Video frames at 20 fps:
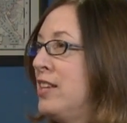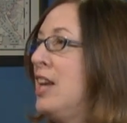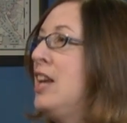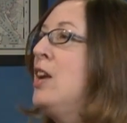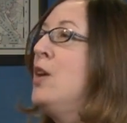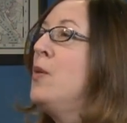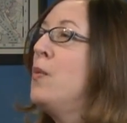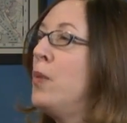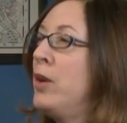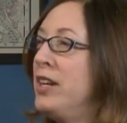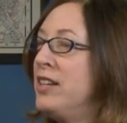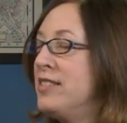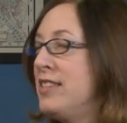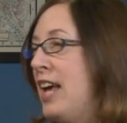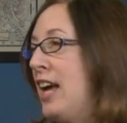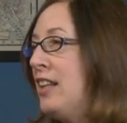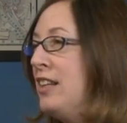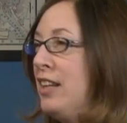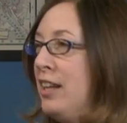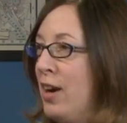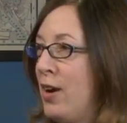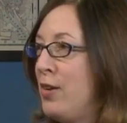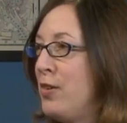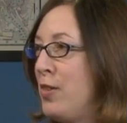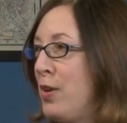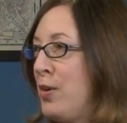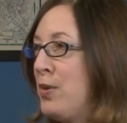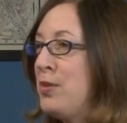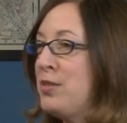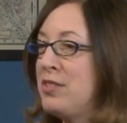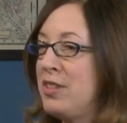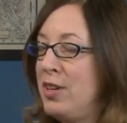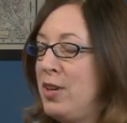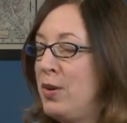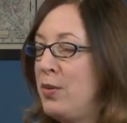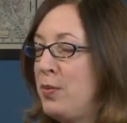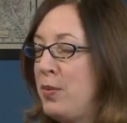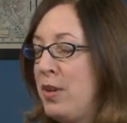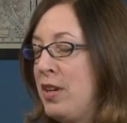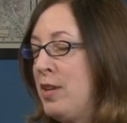Mm -hmm. What exactly are those? You
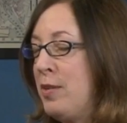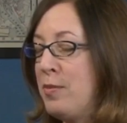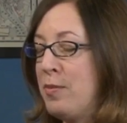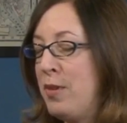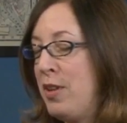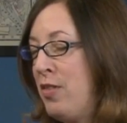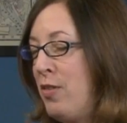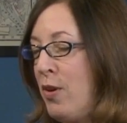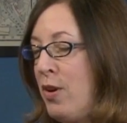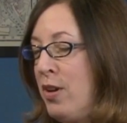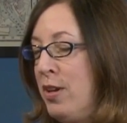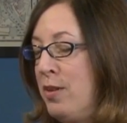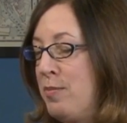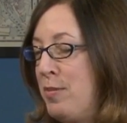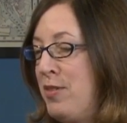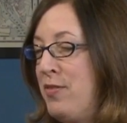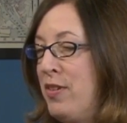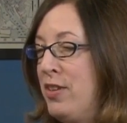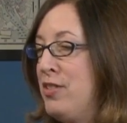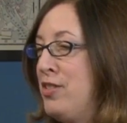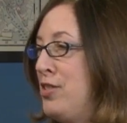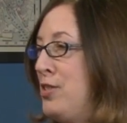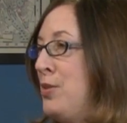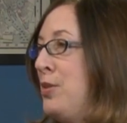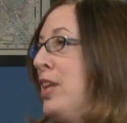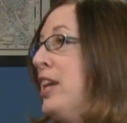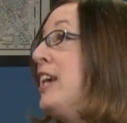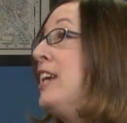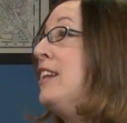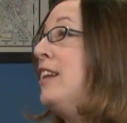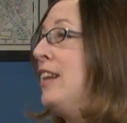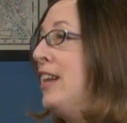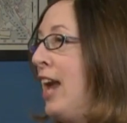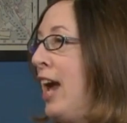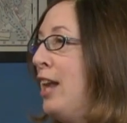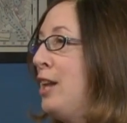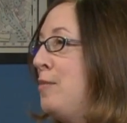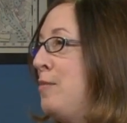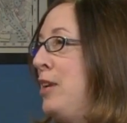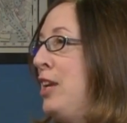know, it, we thought it'd be fun to do like an
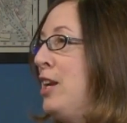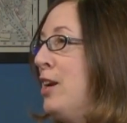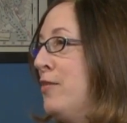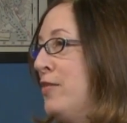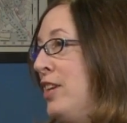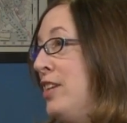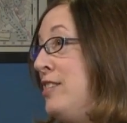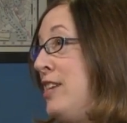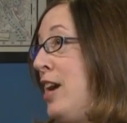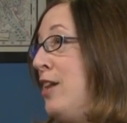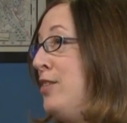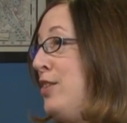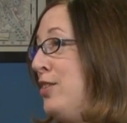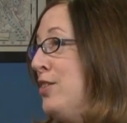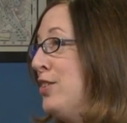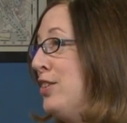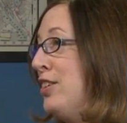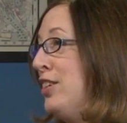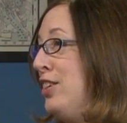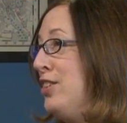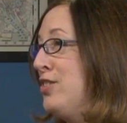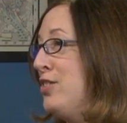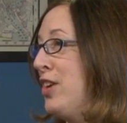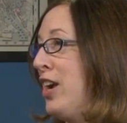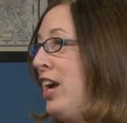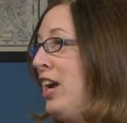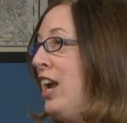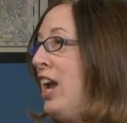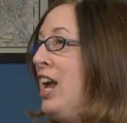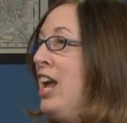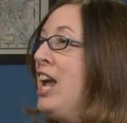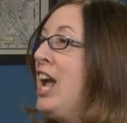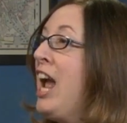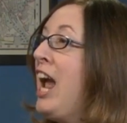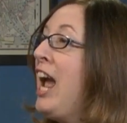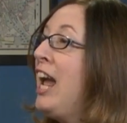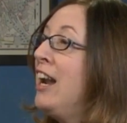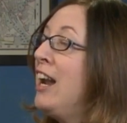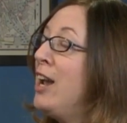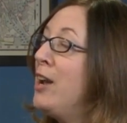anatomy of an Italian cookie tray. nice.
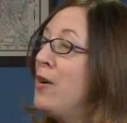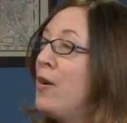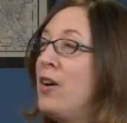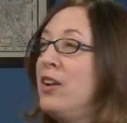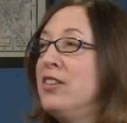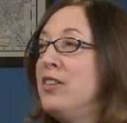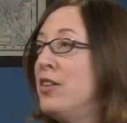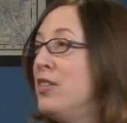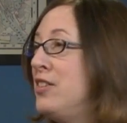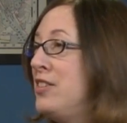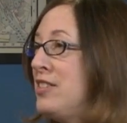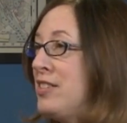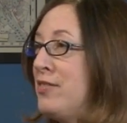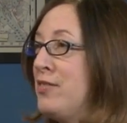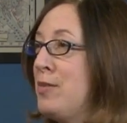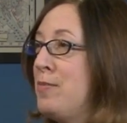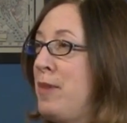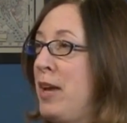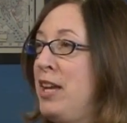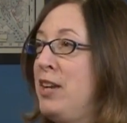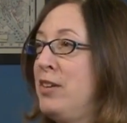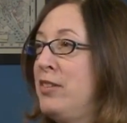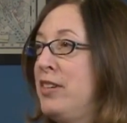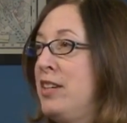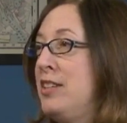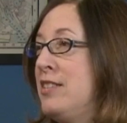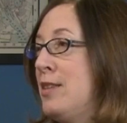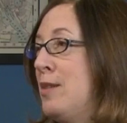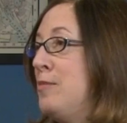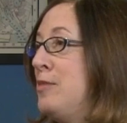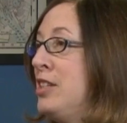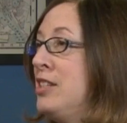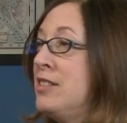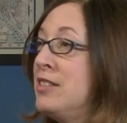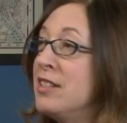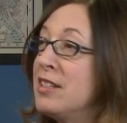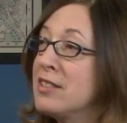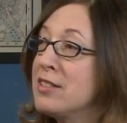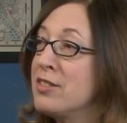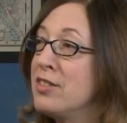And I called all these different bakeries. Some did
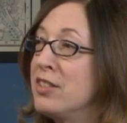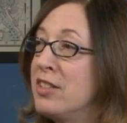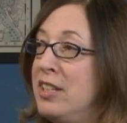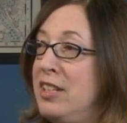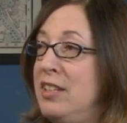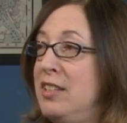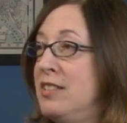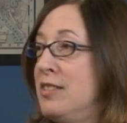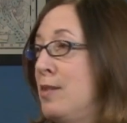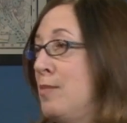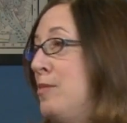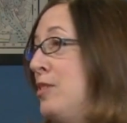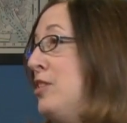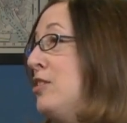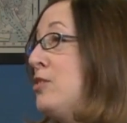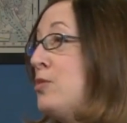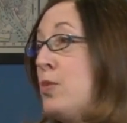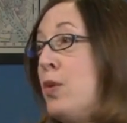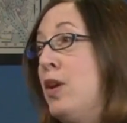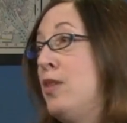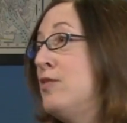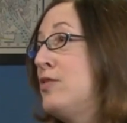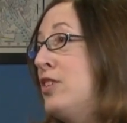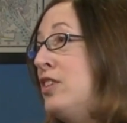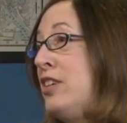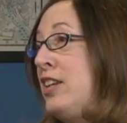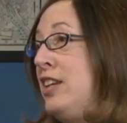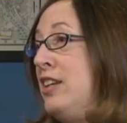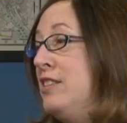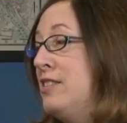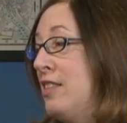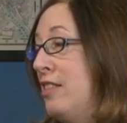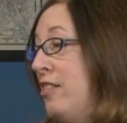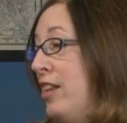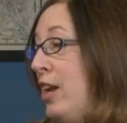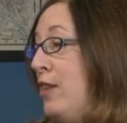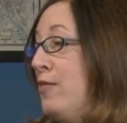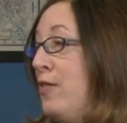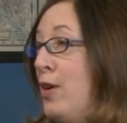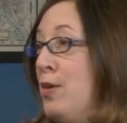six cookies, some did 12 cookies, and
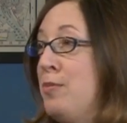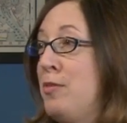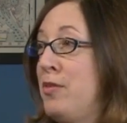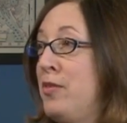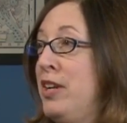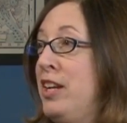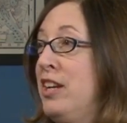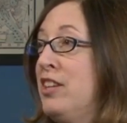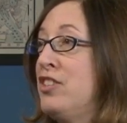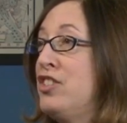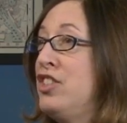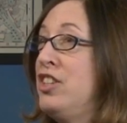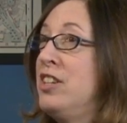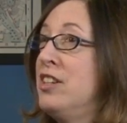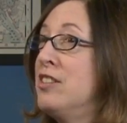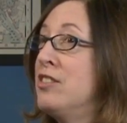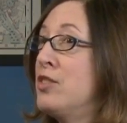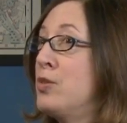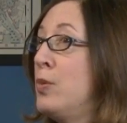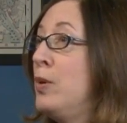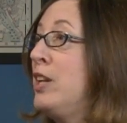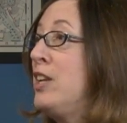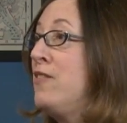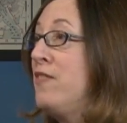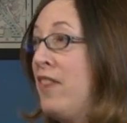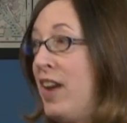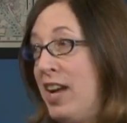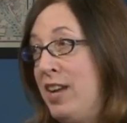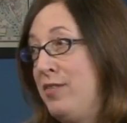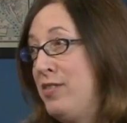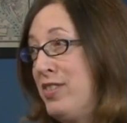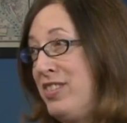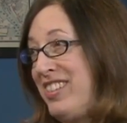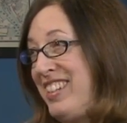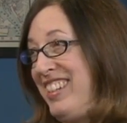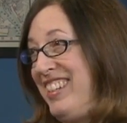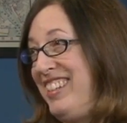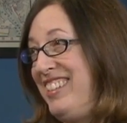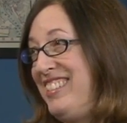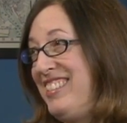then I mm-hmm. found Maria. She does 25
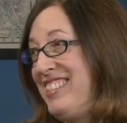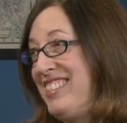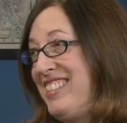cookies.